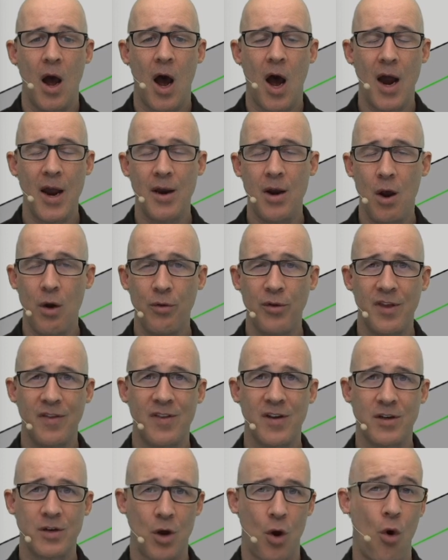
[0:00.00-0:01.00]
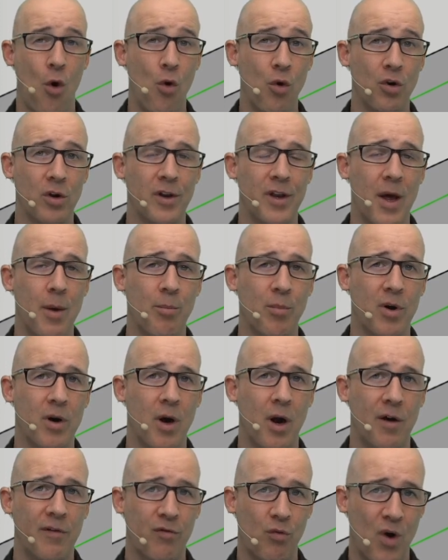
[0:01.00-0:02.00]
I know that the total number
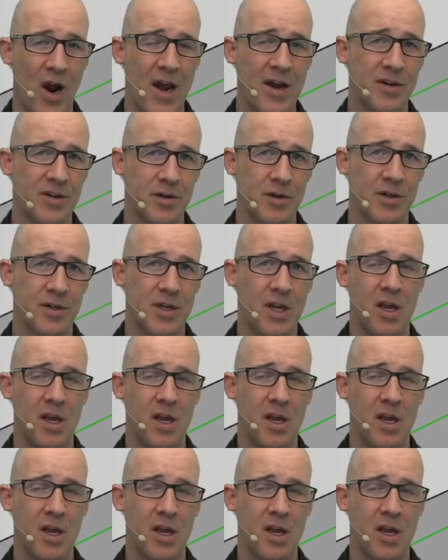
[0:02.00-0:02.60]
of risers